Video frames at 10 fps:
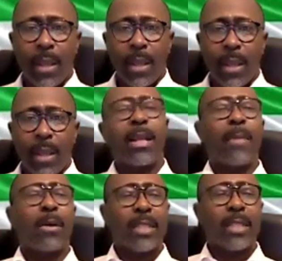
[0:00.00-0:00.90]
I'm
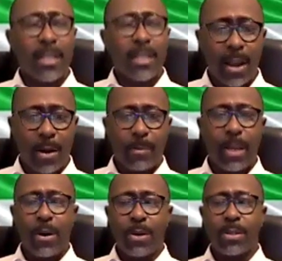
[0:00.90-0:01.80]
speaking about it now
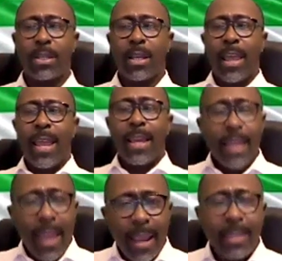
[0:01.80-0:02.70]
because,
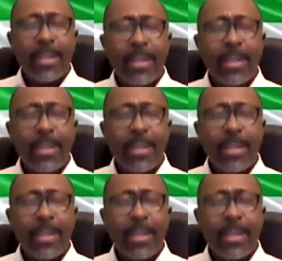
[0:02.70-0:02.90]
again,